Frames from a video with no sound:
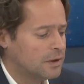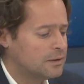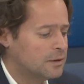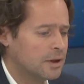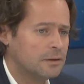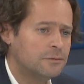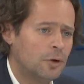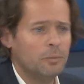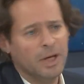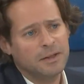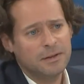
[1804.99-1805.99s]
It's not
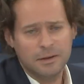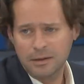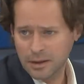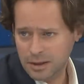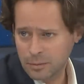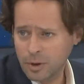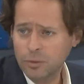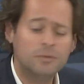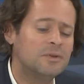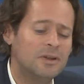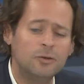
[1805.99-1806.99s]
just a
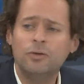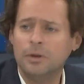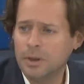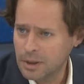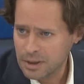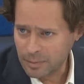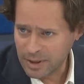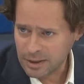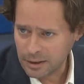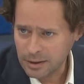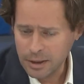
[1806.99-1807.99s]
digital
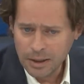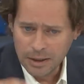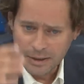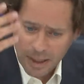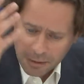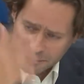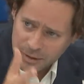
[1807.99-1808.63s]
exchange,